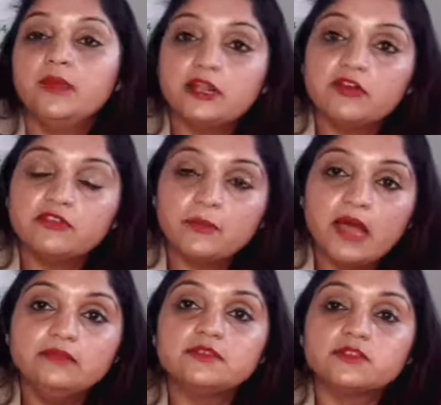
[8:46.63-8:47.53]
middle of the
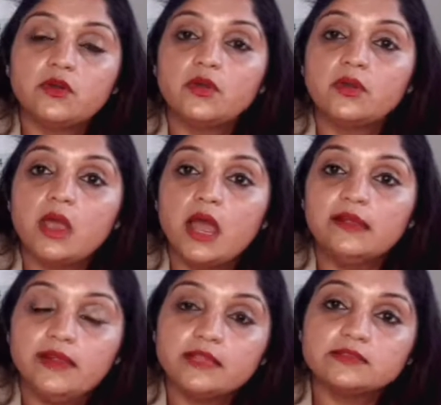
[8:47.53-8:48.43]
month. So
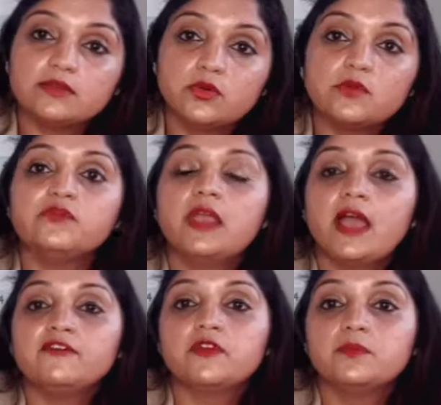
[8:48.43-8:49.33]
next group we
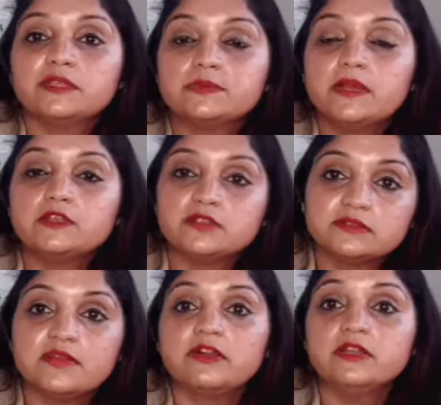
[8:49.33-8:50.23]
have from Brisbane is
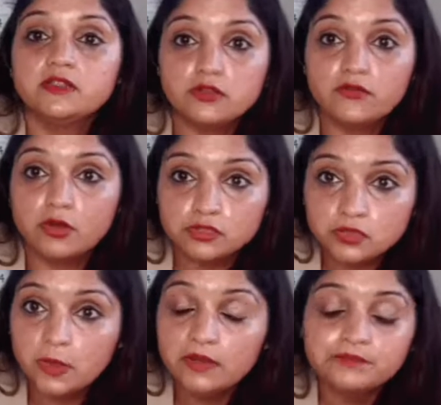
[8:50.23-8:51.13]
on 17th of
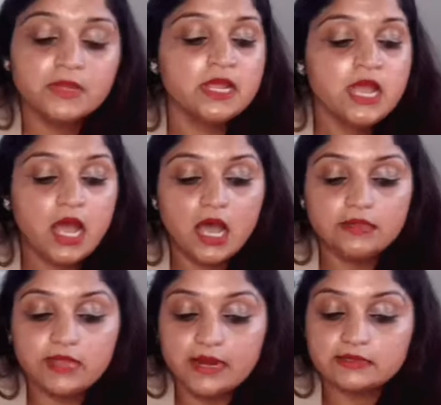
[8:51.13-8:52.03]
October.
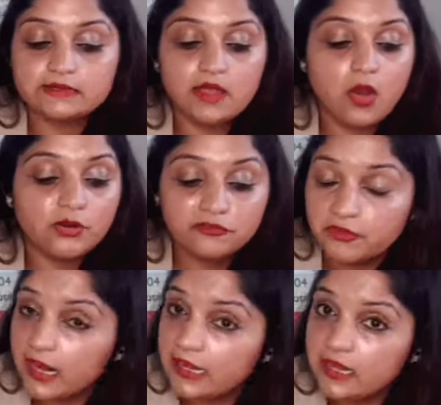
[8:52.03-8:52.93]
That's on
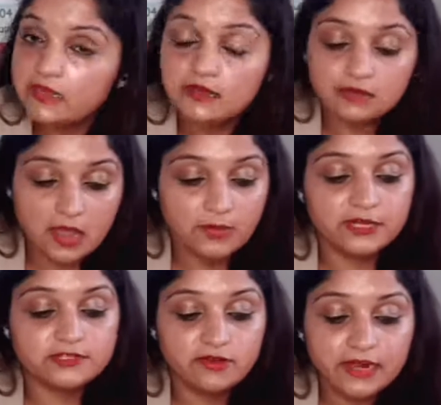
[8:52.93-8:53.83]
Friday, the
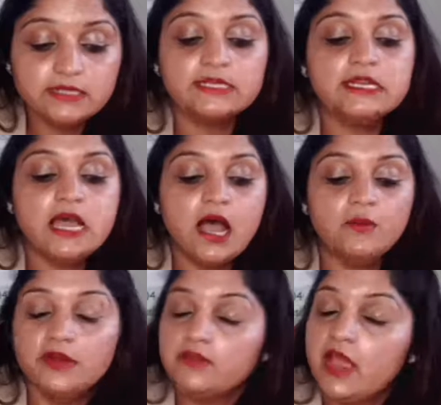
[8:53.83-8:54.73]
Emirates flight.
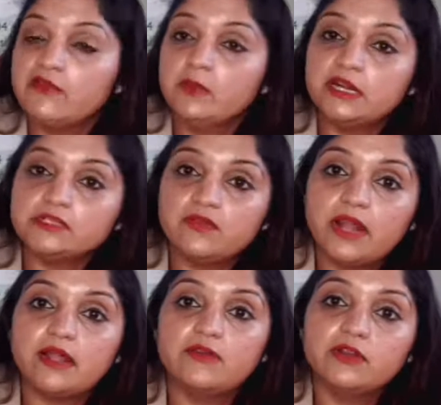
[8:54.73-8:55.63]
But we have Emirates
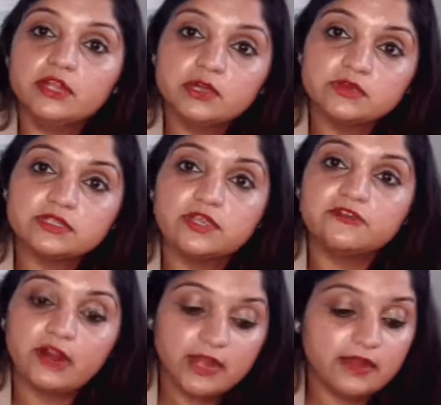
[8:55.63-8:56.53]
flight every
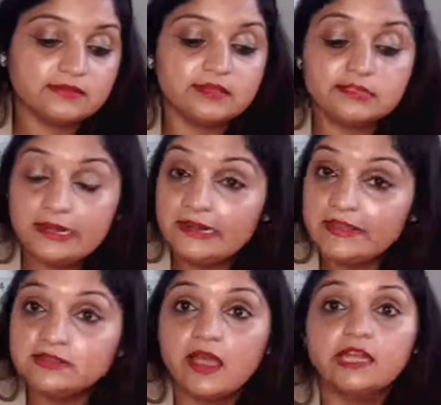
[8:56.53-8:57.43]
Tuesday, Fridays and
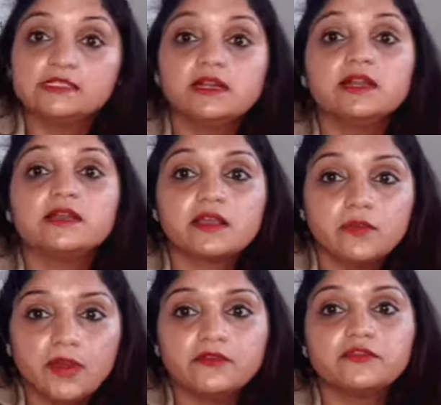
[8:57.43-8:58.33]
Sundays. I generally
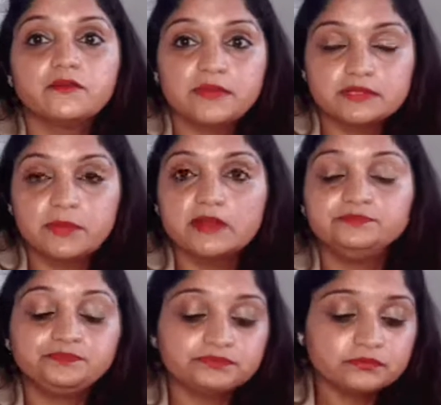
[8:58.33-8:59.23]
recommend from
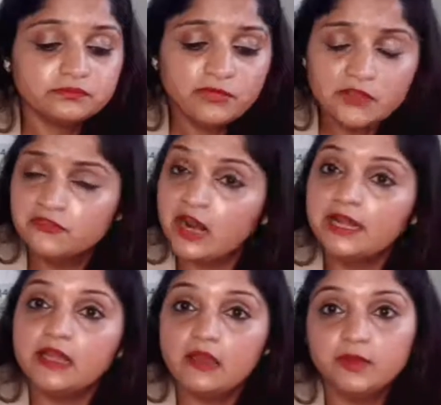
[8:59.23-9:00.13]
Brisbane,
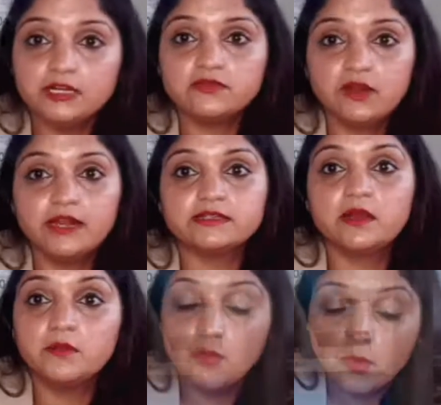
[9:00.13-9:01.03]
Friday Emirates flights are